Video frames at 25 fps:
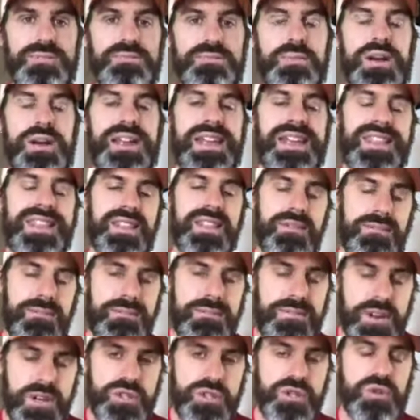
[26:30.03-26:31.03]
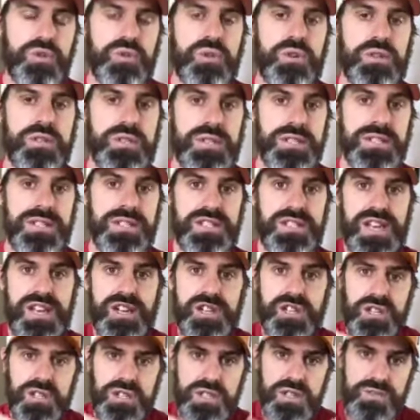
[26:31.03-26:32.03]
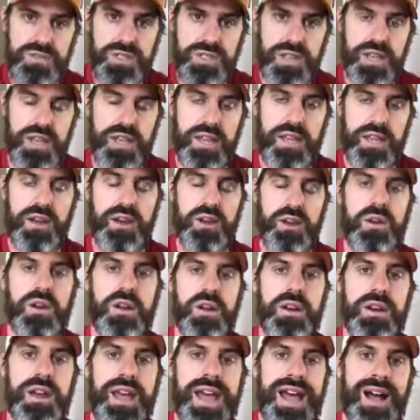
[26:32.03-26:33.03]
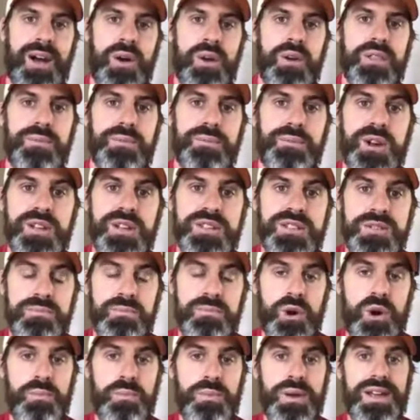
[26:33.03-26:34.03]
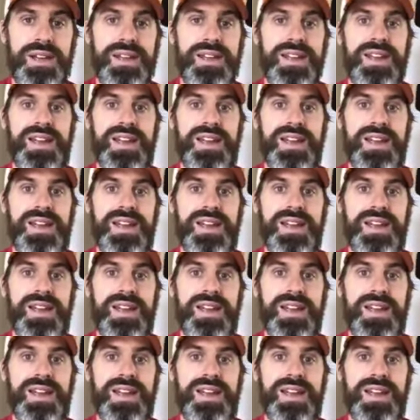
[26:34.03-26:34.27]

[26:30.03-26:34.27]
but in the visceral sensations of the here and now and the present moment.